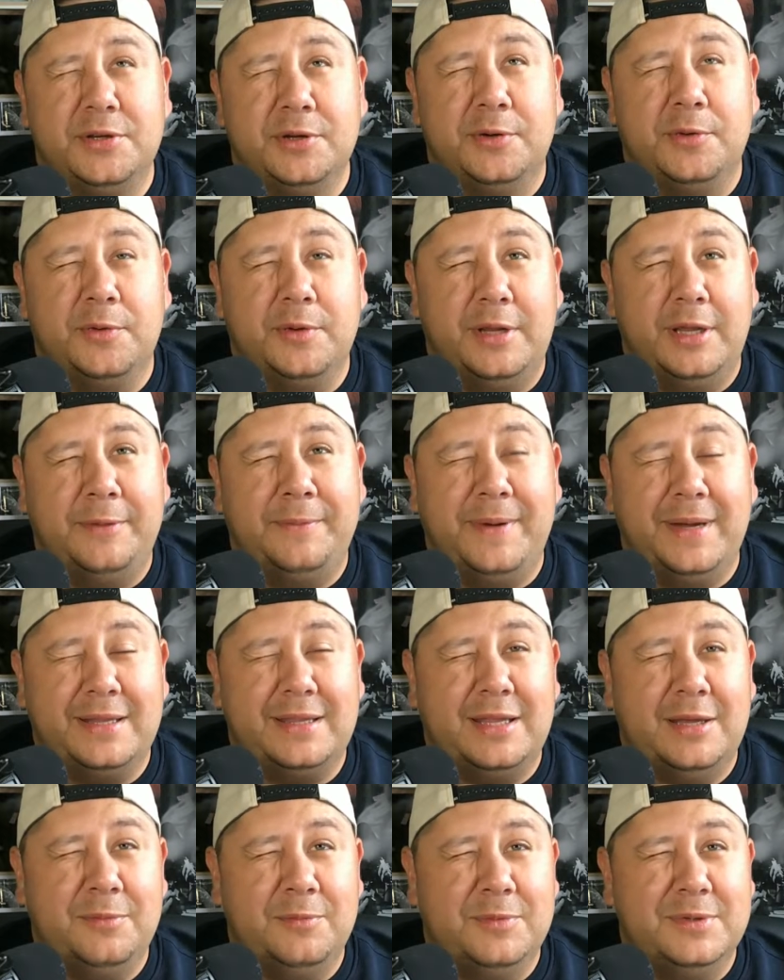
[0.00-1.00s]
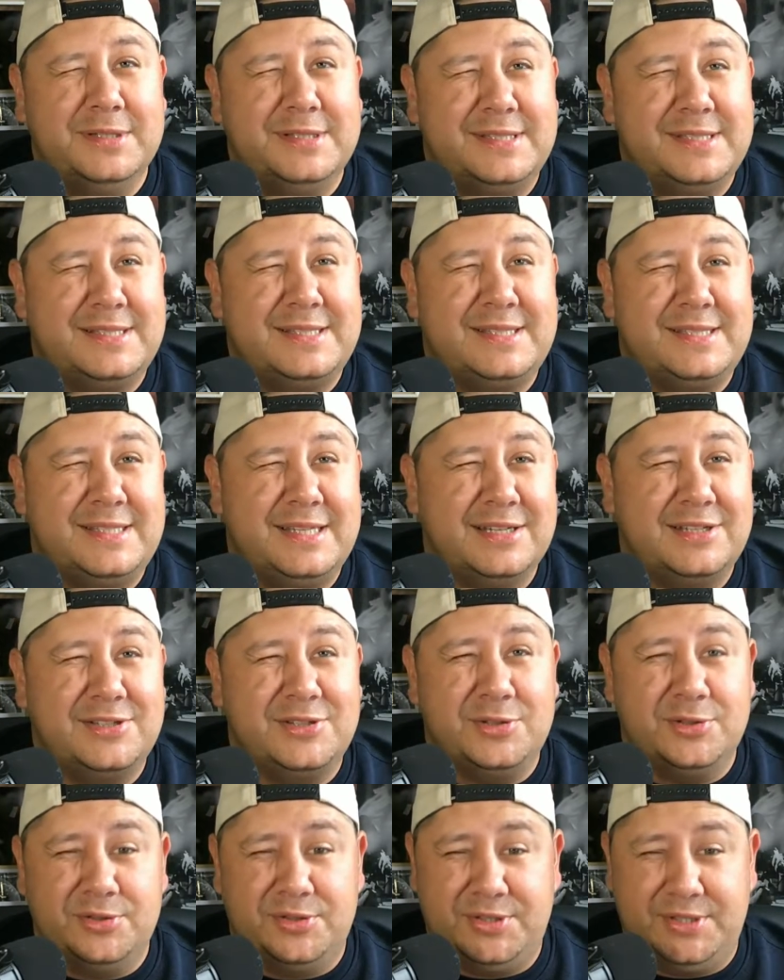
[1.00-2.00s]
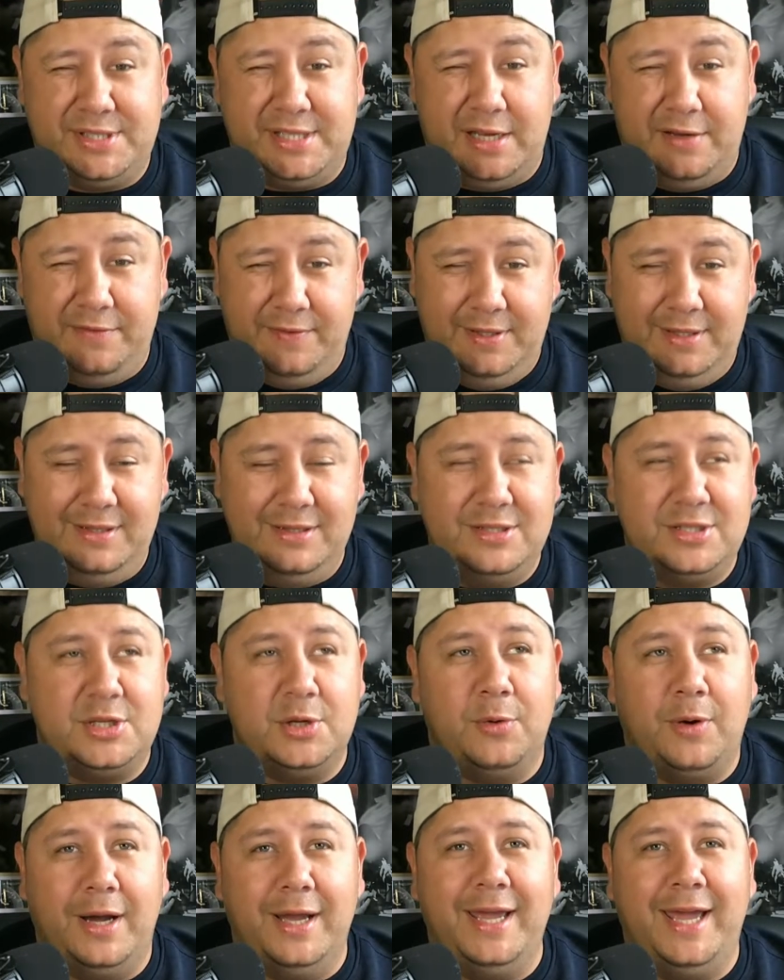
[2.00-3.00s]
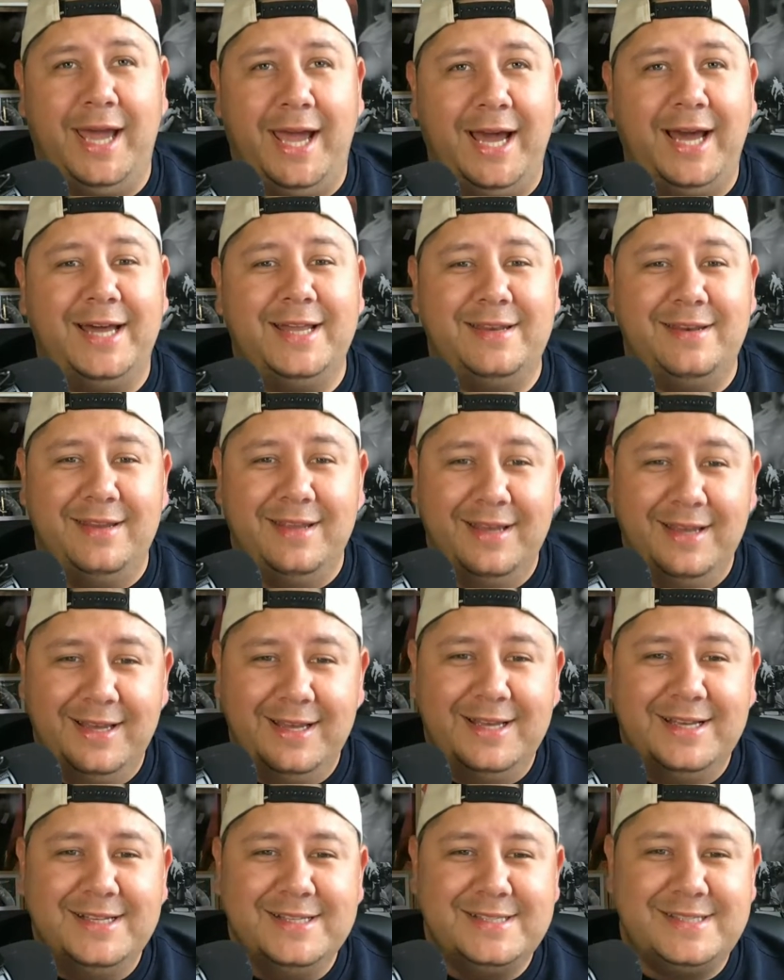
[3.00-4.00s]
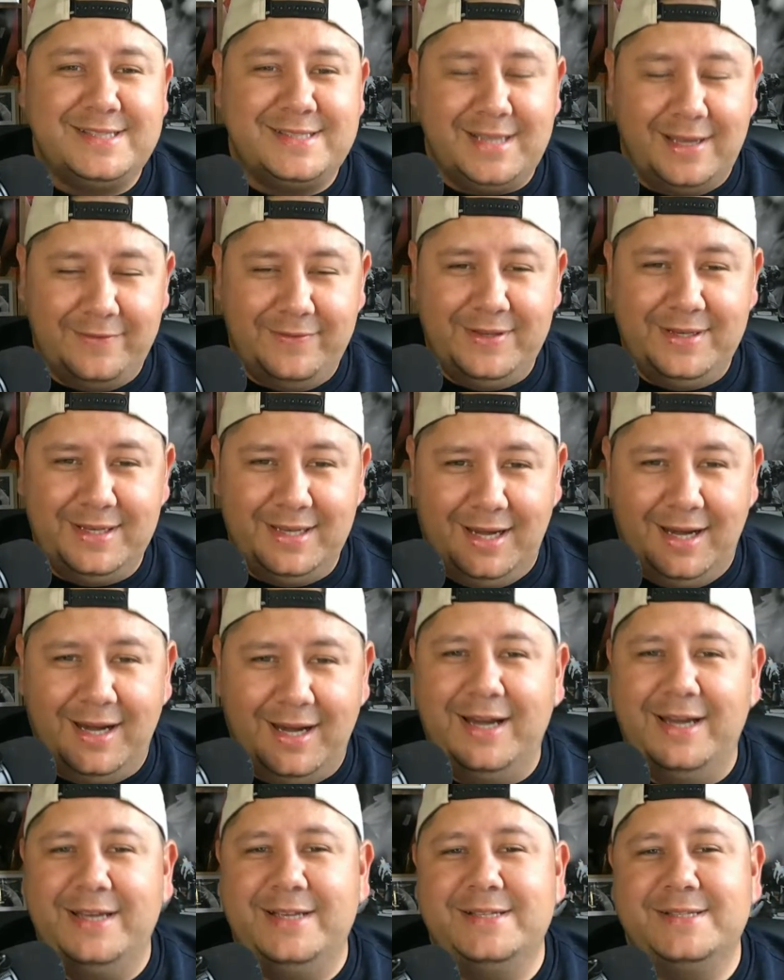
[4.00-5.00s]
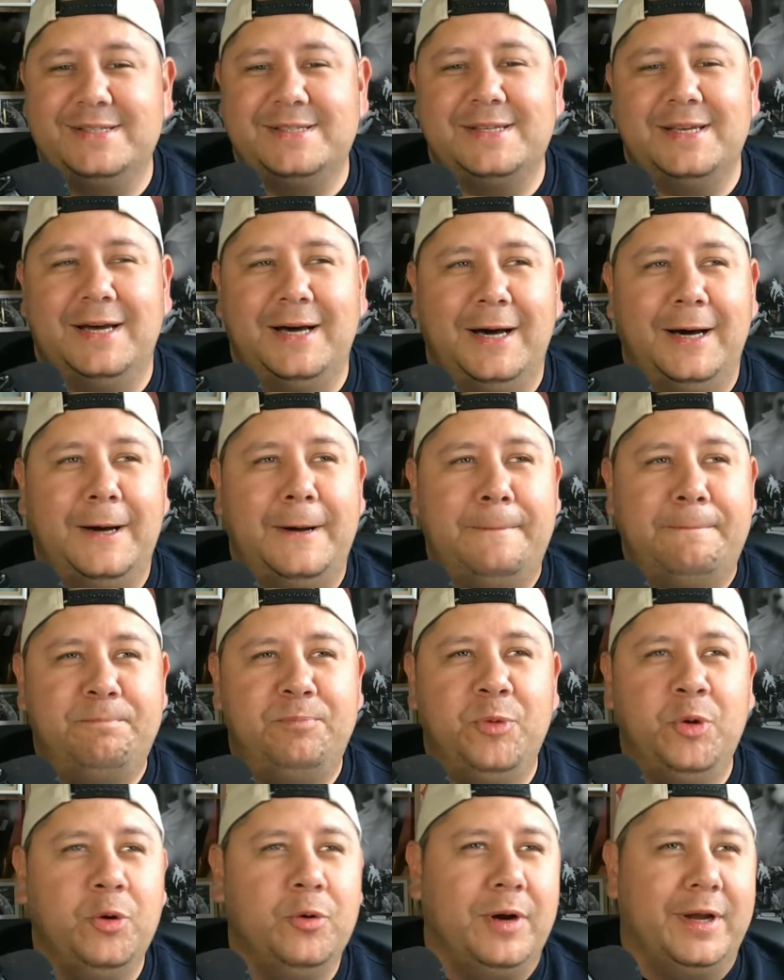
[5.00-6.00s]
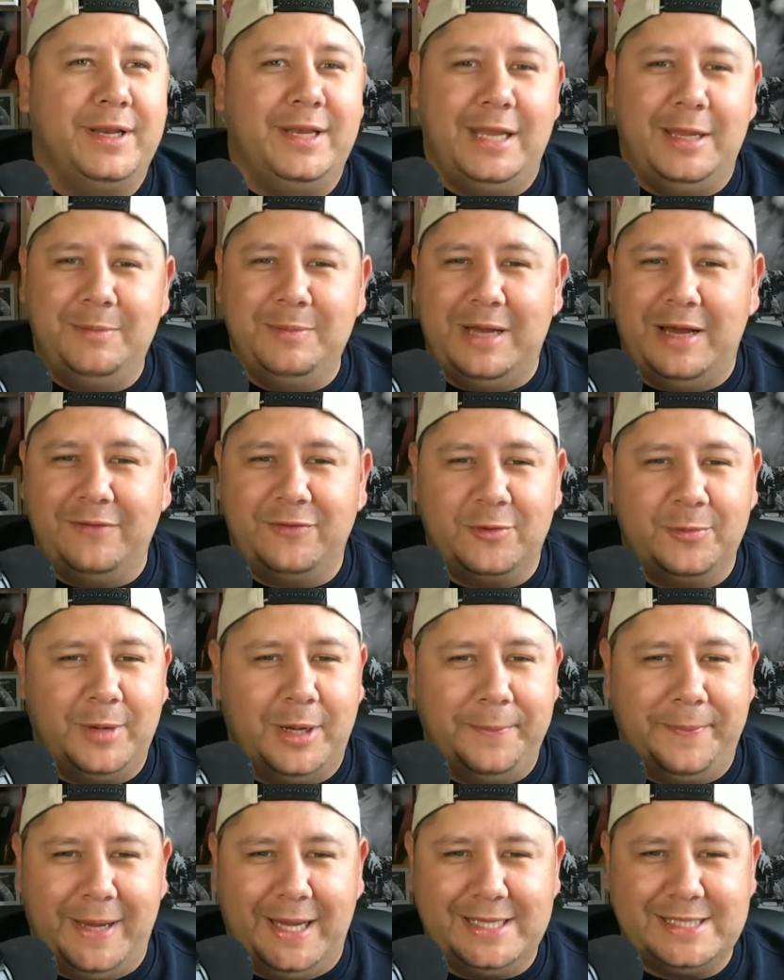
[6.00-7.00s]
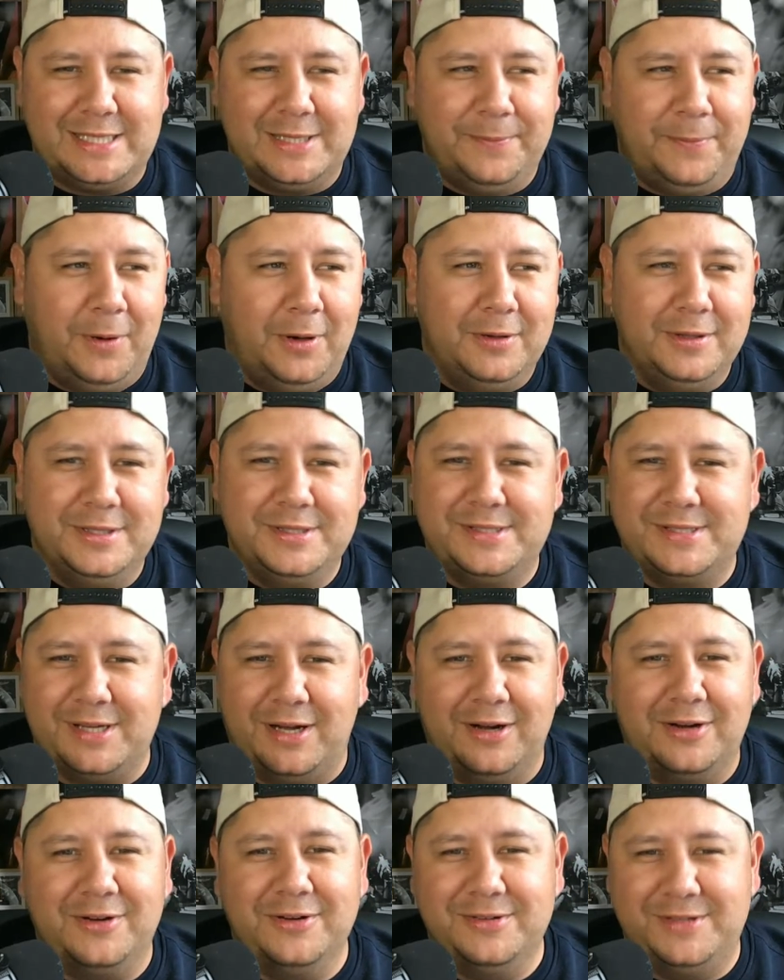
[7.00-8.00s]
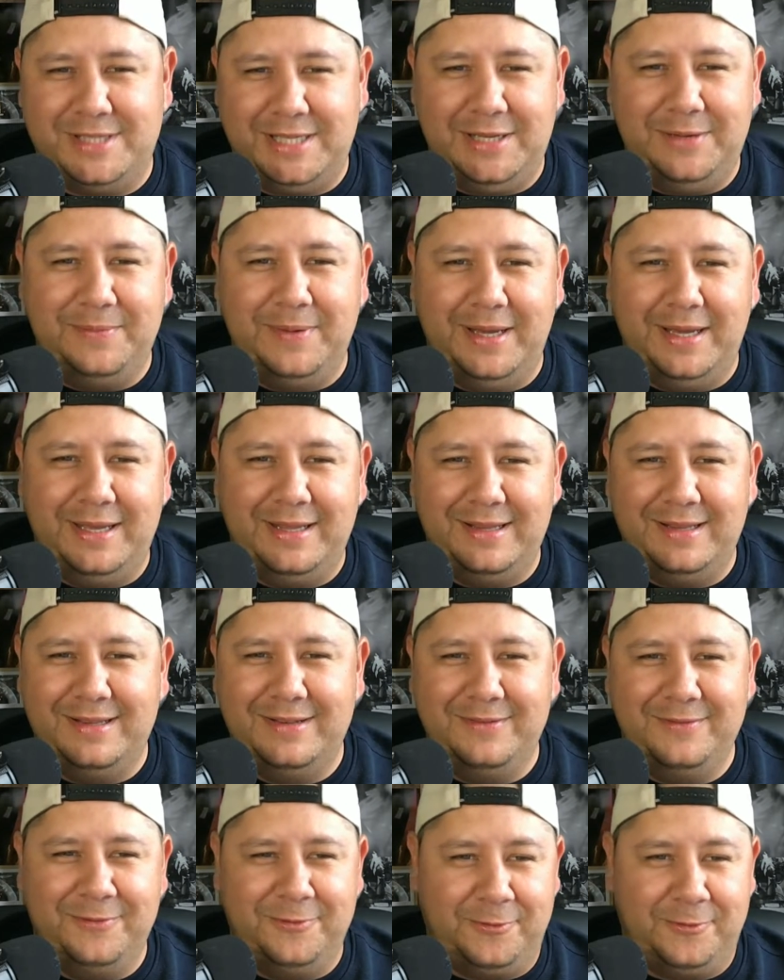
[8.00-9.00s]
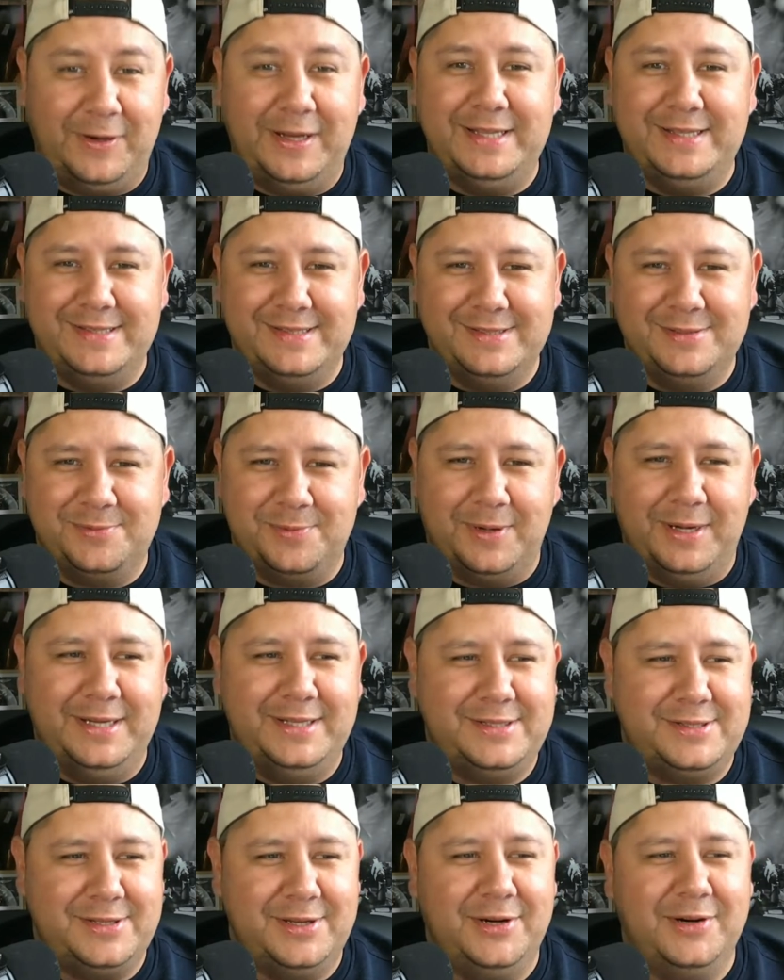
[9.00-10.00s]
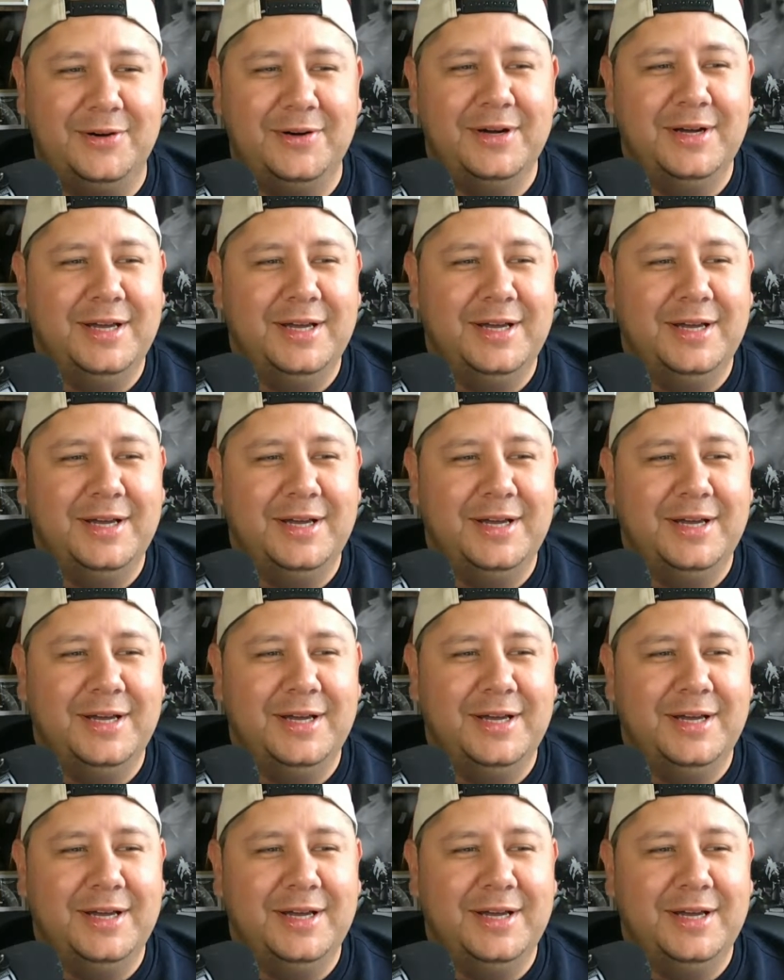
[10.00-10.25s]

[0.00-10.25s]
create back then was 6 or 7. So I had 7 guys who I named after my basketball and soccer teammate friends, right? So